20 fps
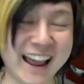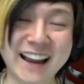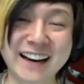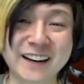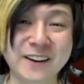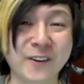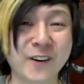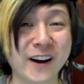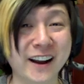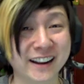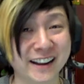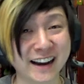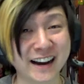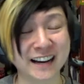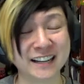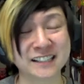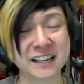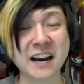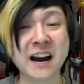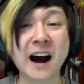anyway,
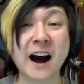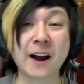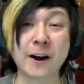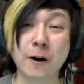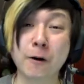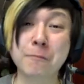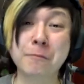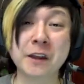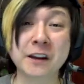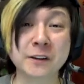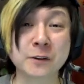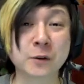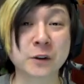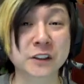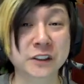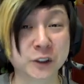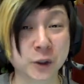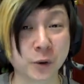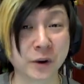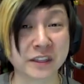guys, I hope that you
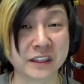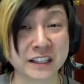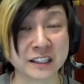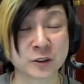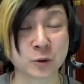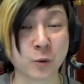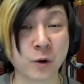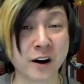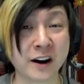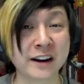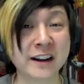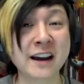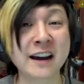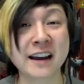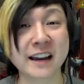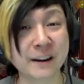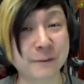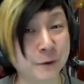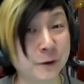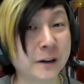enjoyed this one.
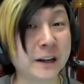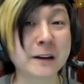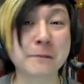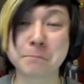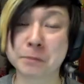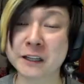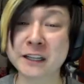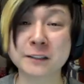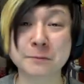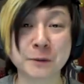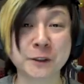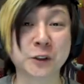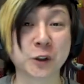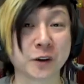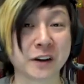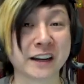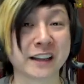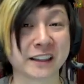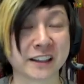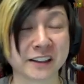If you did, please be sure
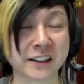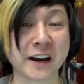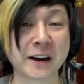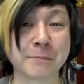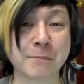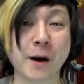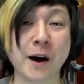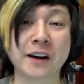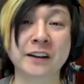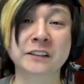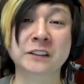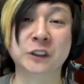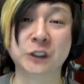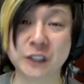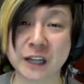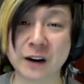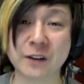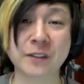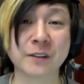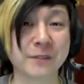to hit the like button,
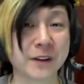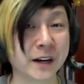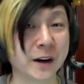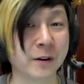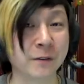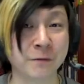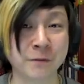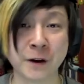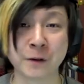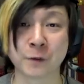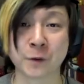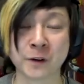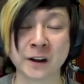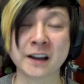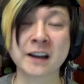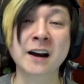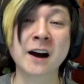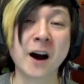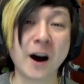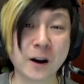share the video, and favorite
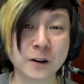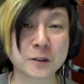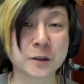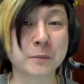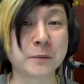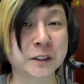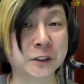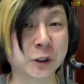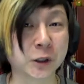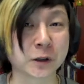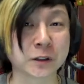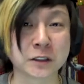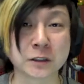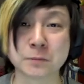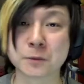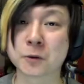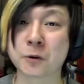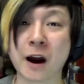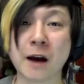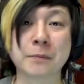it. Also, be sure to
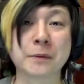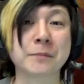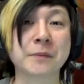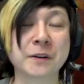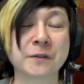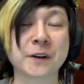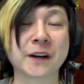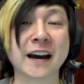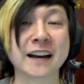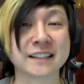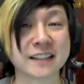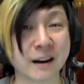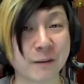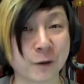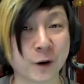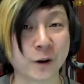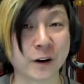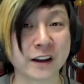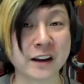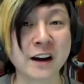subscribe to me if you guys
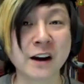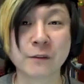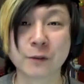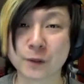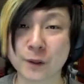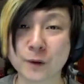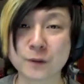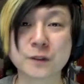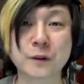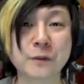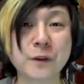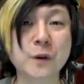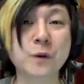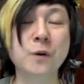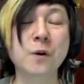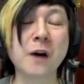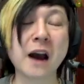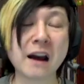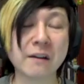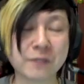haven't already. For those of you
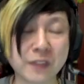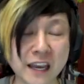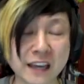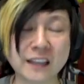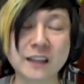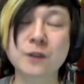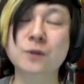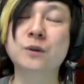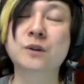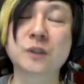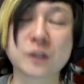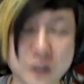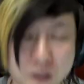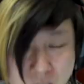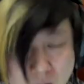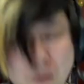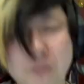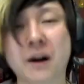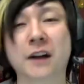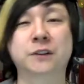who have, thank you
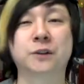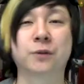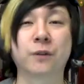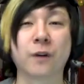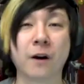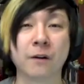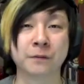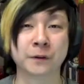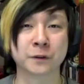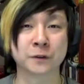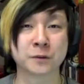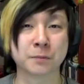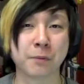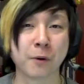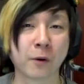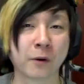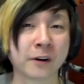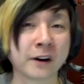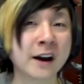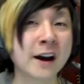so much for all of your
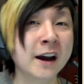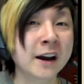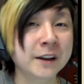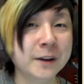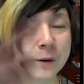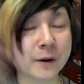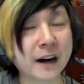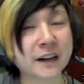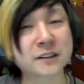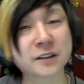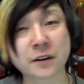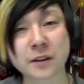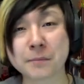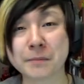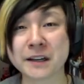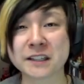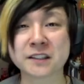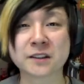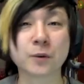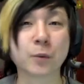support. You guys are the
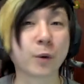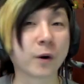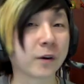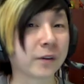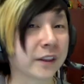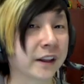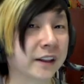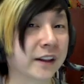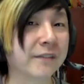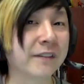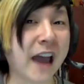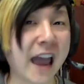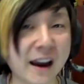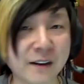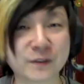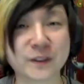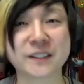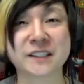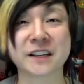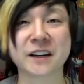best in the world. I love
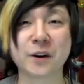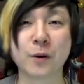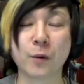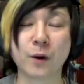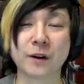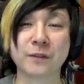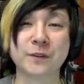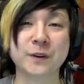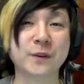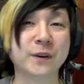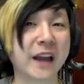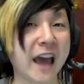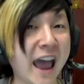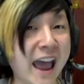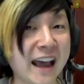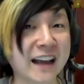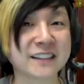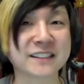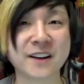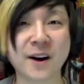every single one of you, and
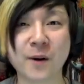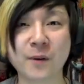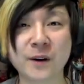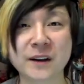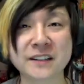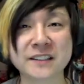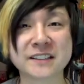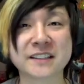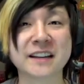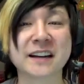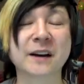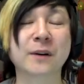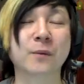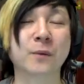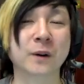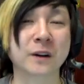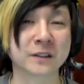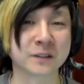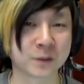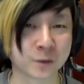as always, it
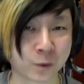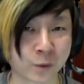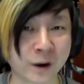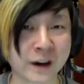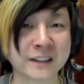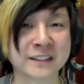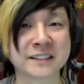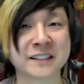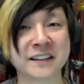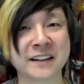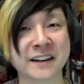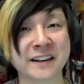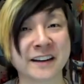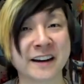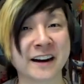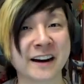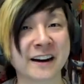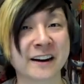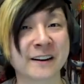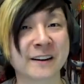was great seeing
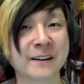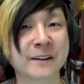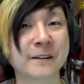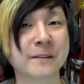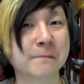ya.